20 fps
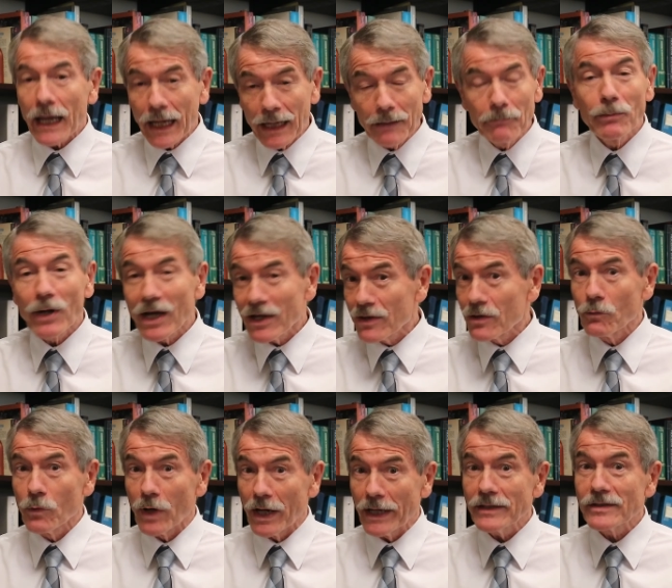And by the
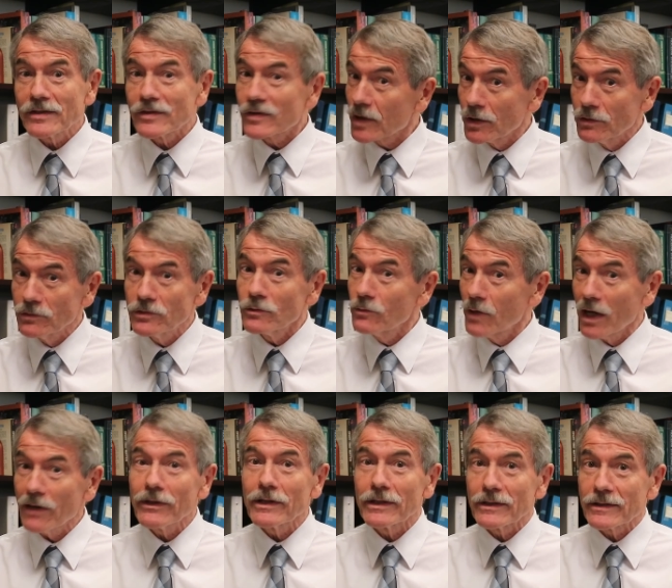way, so do
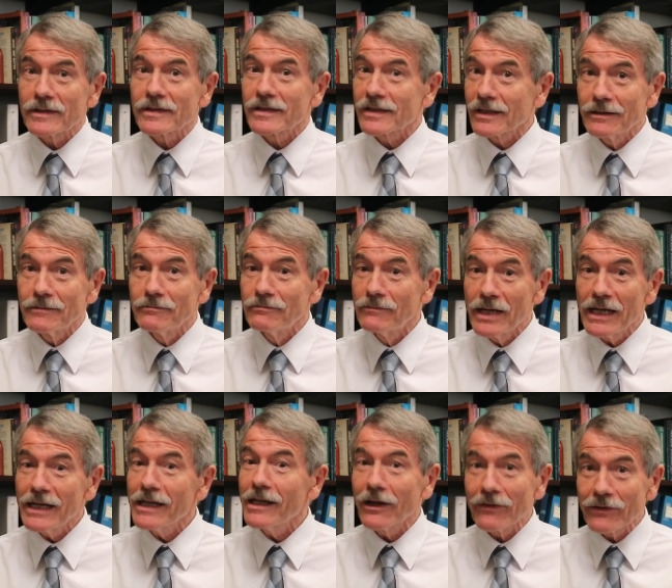other
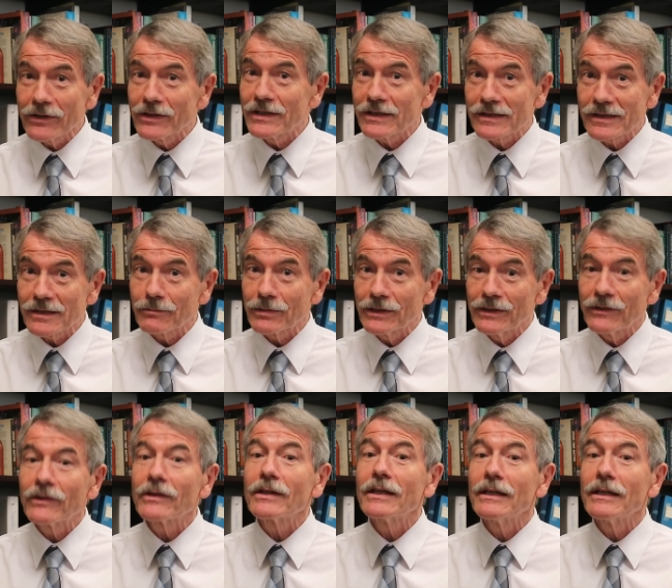many other disciplines